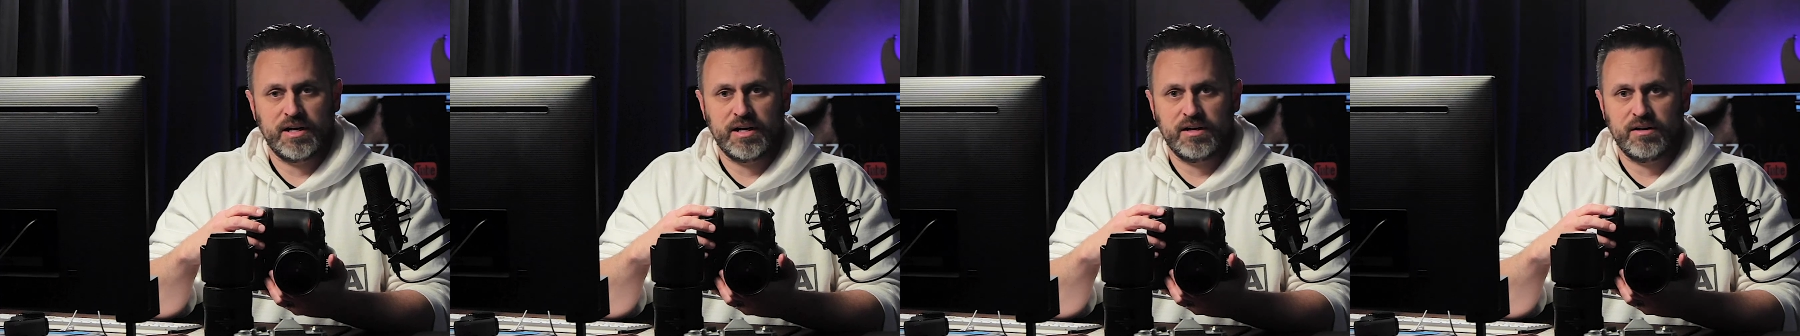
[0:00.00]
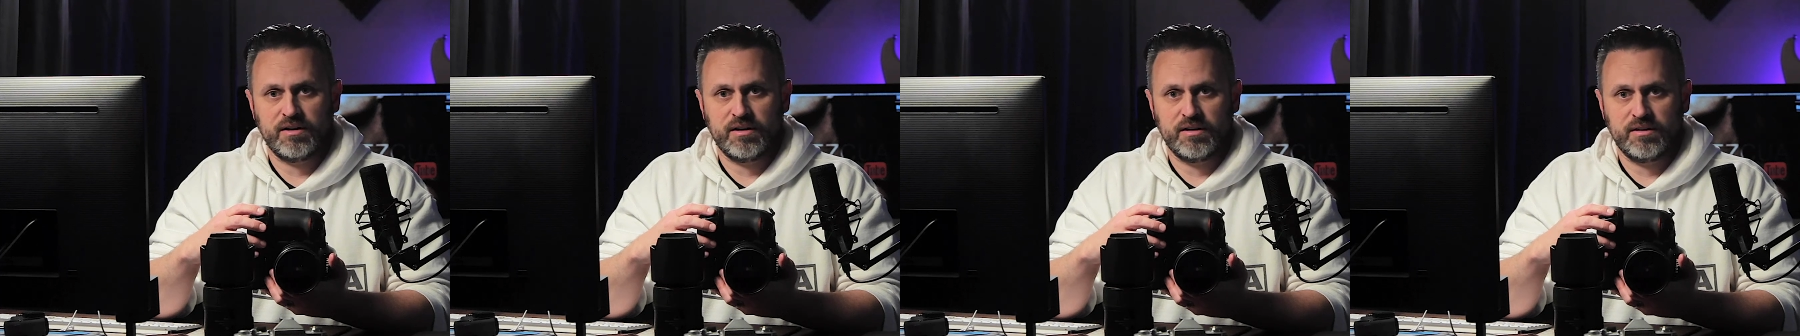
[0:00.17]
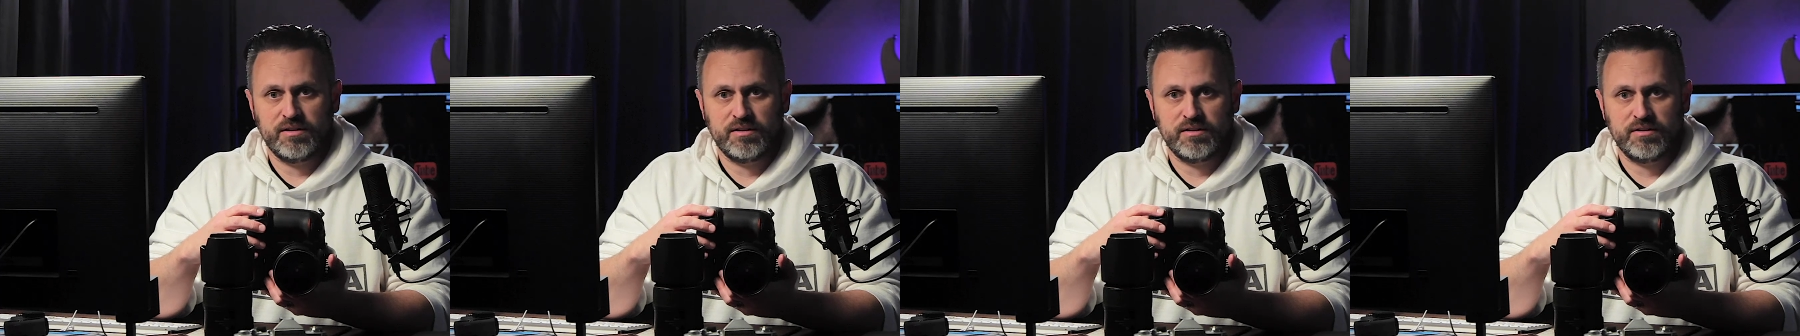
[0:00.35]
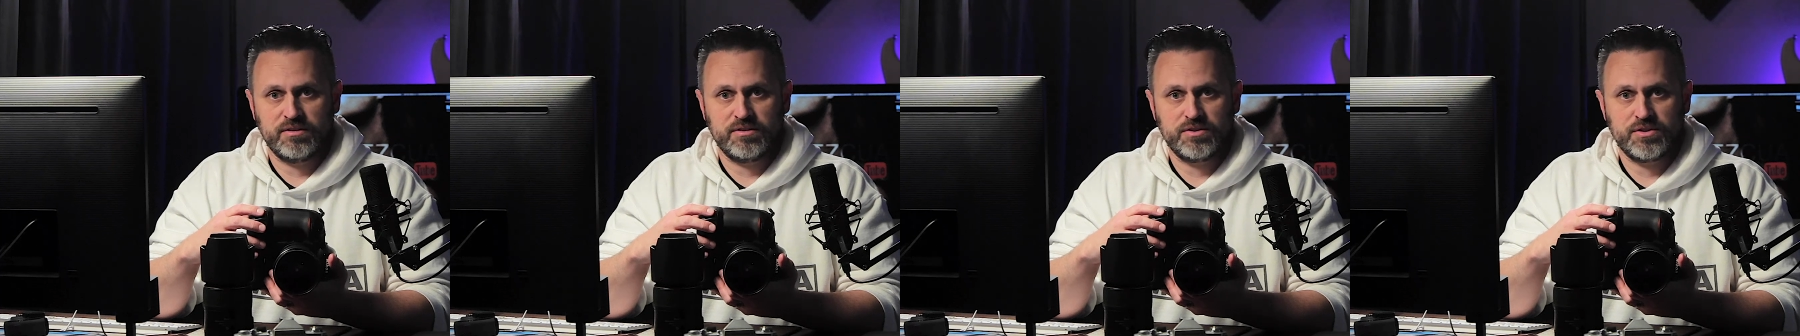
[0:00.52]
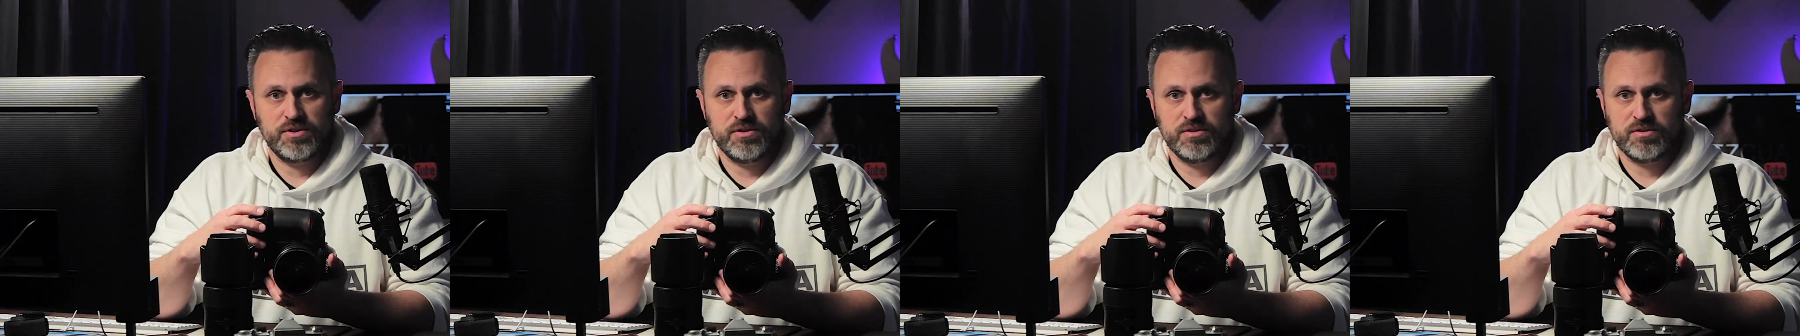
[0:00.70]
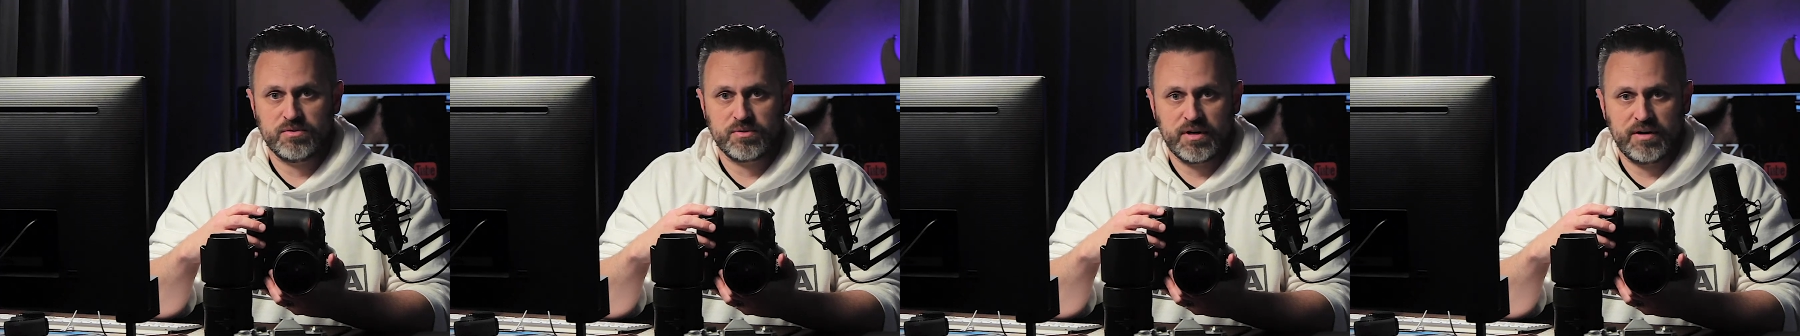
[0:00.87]
out onto
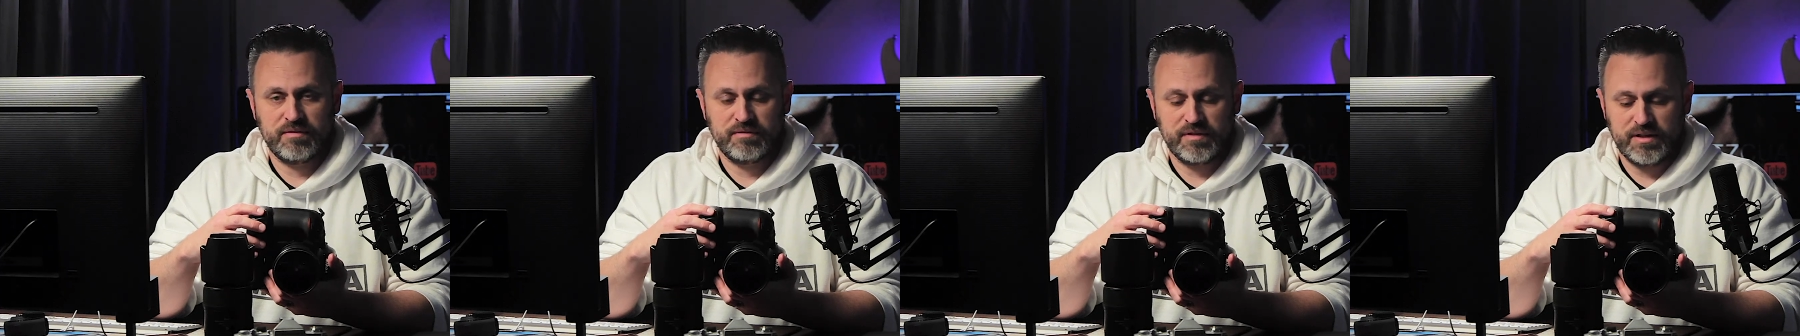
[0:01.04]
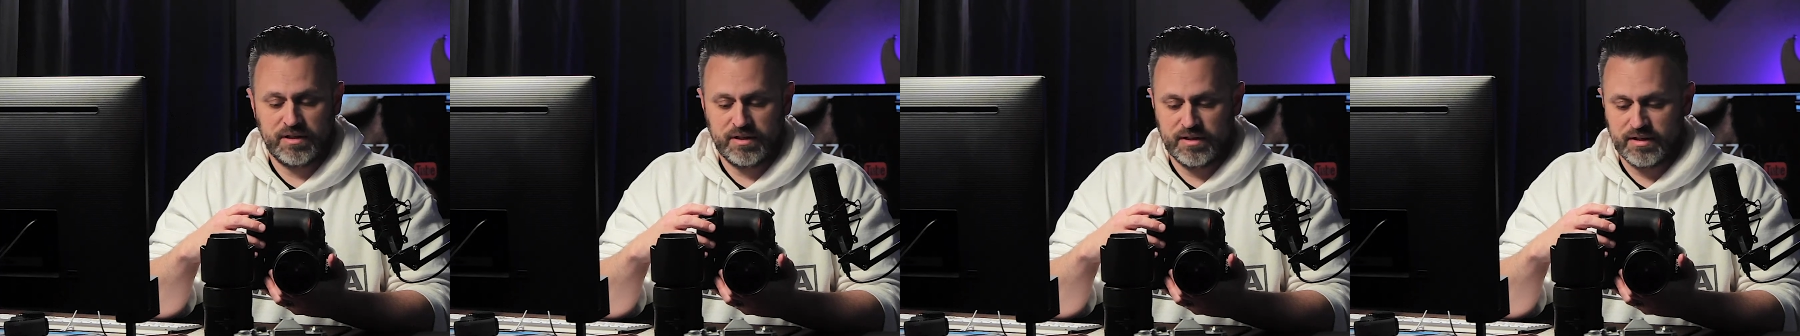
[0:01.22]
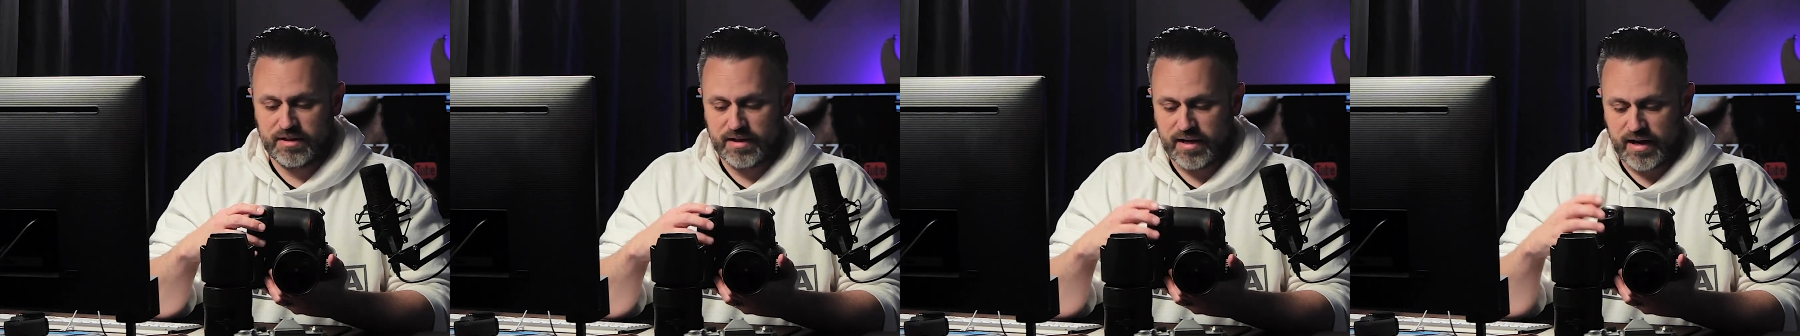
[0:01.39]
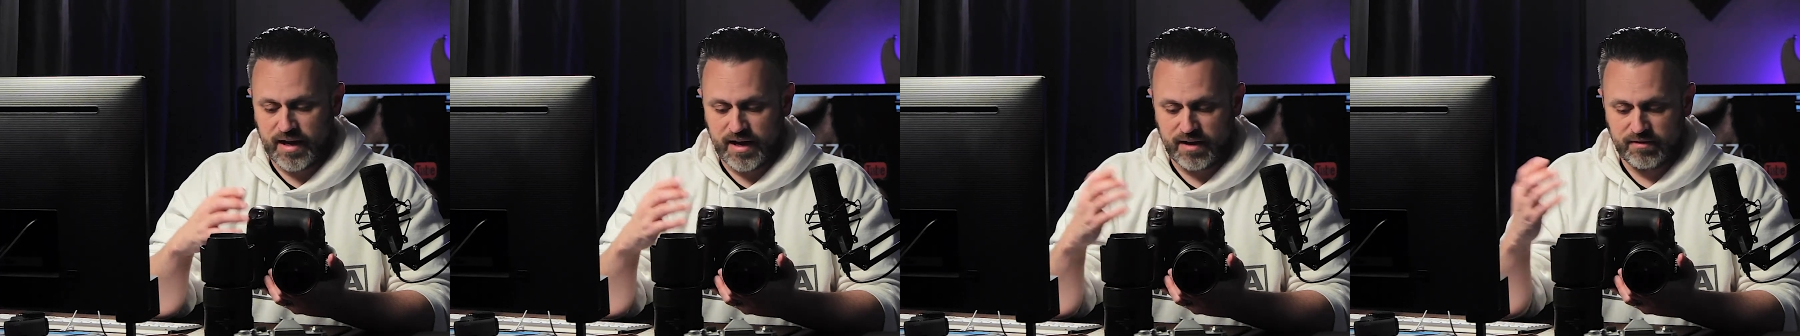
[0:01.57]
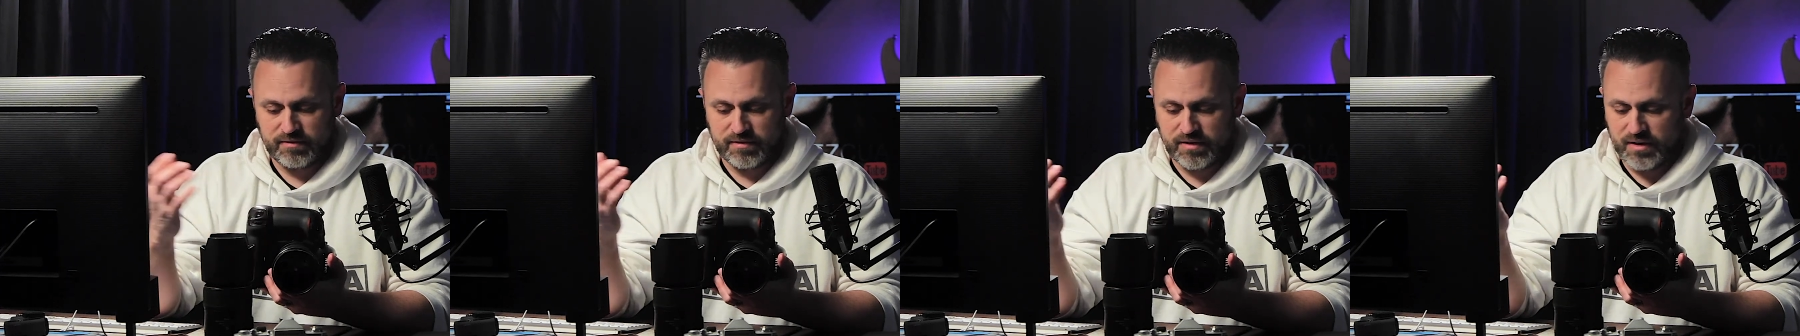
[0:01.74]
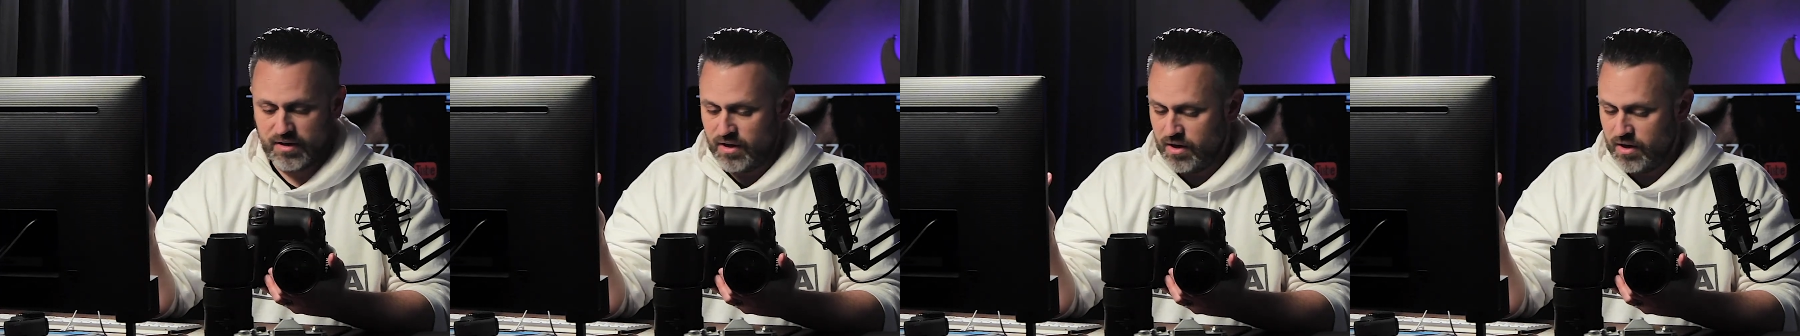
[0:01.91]
shoots where I've needed to have